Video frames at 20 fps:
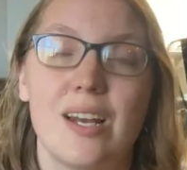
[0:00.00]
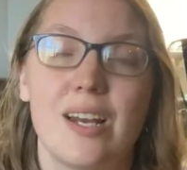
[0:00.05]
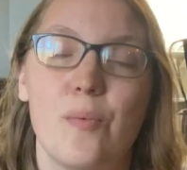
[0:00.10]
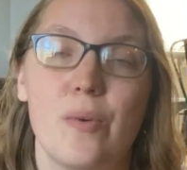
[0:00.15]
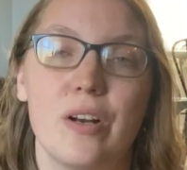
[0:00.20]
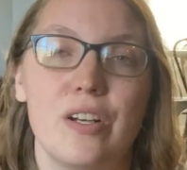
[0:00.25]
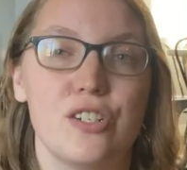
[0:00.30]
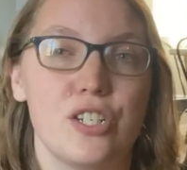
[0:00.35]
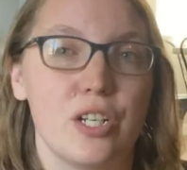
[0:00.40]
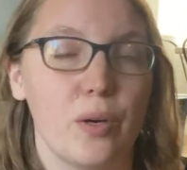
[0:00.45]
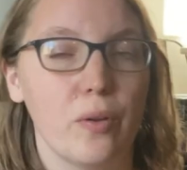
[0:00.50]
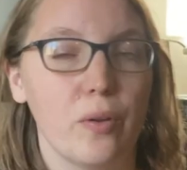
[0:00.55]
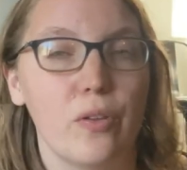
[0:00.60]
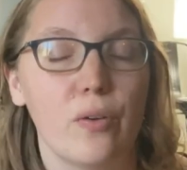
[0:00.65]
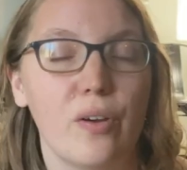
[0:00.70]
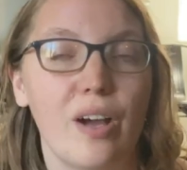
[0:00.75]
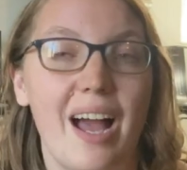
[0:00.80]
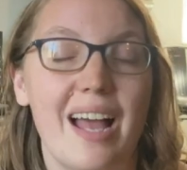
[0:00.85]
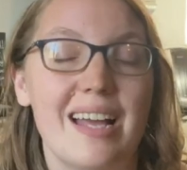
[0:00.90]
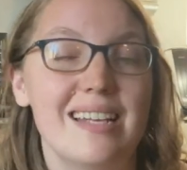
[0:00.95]
that I wanted to share with
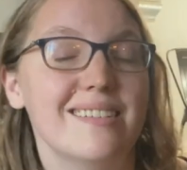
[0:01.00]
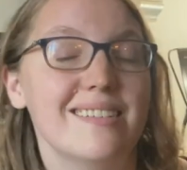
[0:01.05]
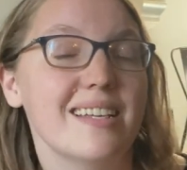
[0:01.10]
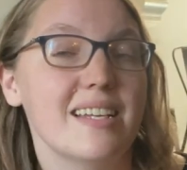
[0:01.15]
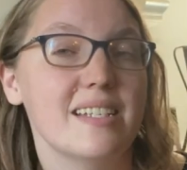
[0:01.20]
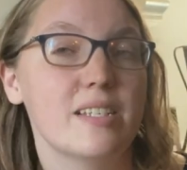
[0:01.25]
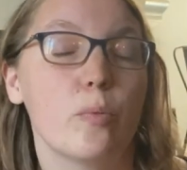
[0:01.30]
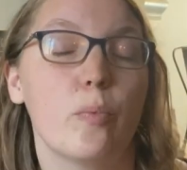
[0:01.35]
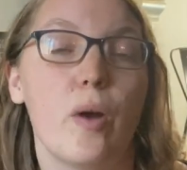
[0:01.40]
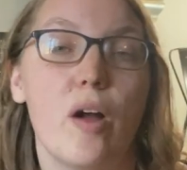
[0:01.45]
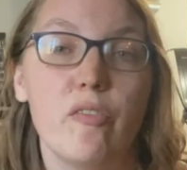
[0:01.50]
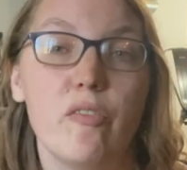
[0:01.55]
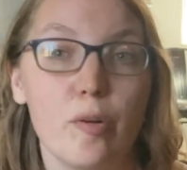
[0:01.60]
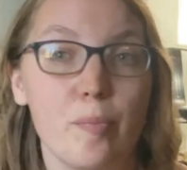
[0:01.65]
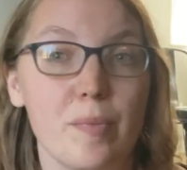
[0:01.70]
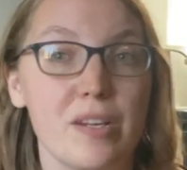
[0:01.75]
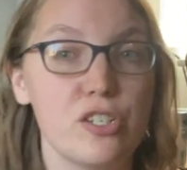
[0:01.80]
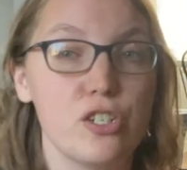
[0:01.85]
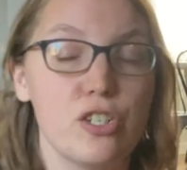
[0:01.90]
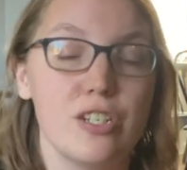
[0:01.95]
you guys is a
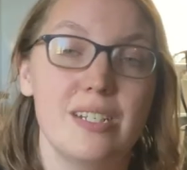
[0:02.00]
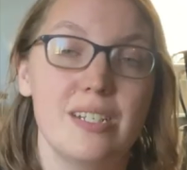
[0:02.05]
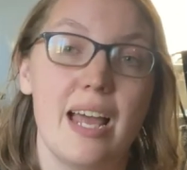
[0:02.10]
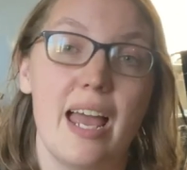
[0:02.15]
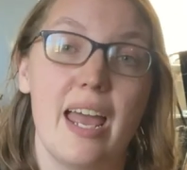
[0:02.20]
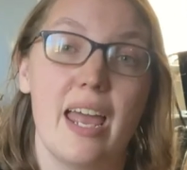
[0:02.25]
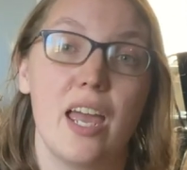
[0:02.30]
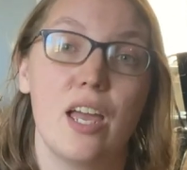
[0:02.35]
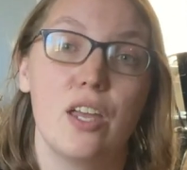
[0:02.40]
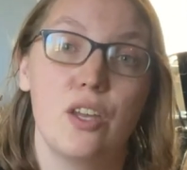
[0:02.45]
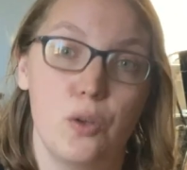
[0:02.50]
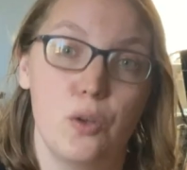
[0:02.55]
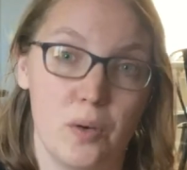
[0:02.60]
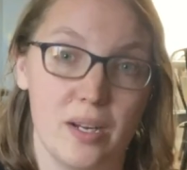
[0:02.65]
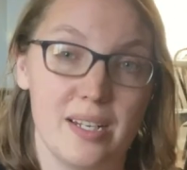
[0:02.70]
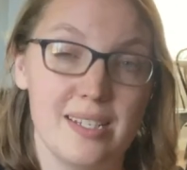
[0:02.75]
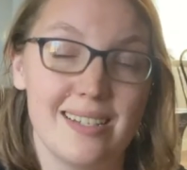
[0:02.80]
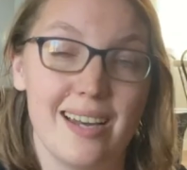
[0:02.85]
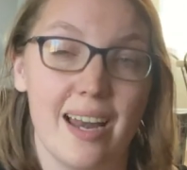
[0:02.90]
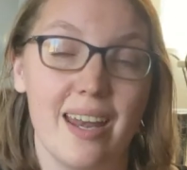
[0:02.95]
Reformation Day
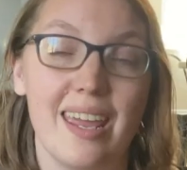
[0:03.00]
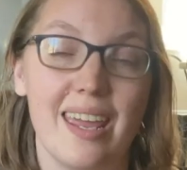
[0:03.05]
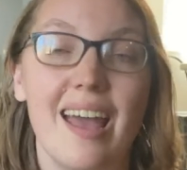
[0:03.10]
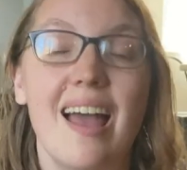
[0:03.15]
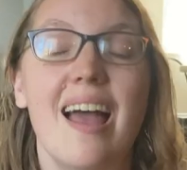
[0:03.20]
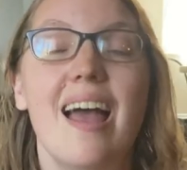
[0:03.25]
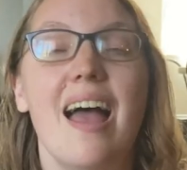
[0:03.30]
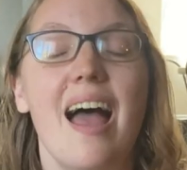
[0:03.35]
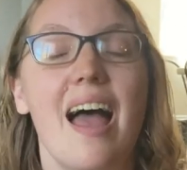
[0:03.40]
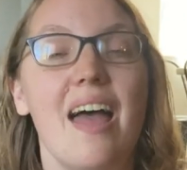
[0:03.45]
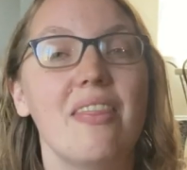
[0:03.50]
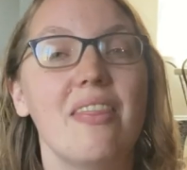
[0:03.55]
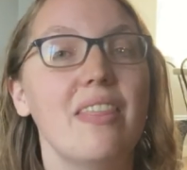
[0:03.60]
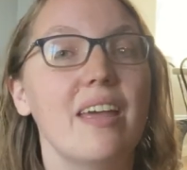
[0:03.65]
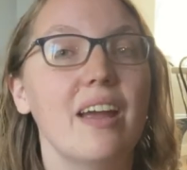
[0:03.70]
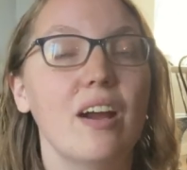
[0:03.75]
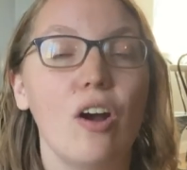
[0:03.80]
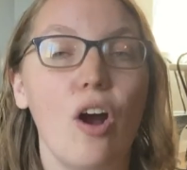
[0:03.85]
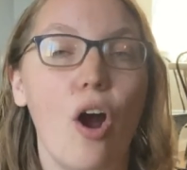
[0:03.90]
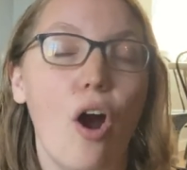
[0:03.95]
unit study. And
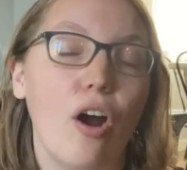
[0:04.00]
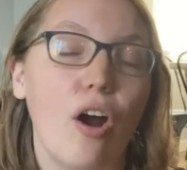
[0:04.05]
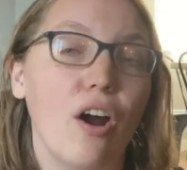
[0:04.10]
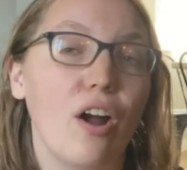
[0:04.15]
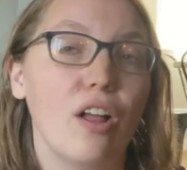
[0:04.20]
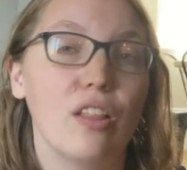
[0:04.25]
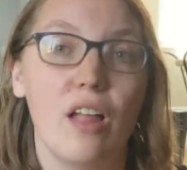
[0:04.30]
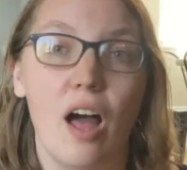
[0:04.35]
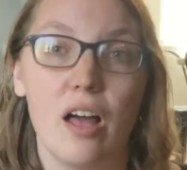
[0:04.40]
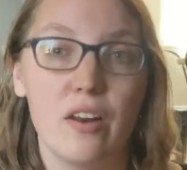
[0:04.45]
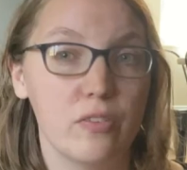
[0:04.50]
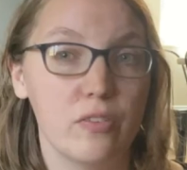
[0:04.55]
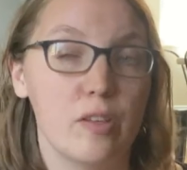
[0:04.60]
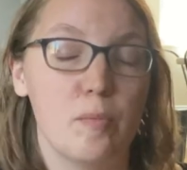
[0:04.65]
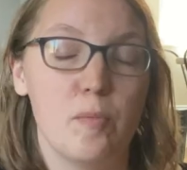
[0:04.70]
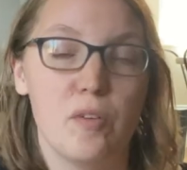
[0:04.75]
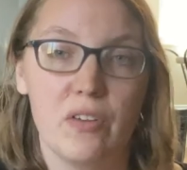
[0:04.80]
there are a lot of them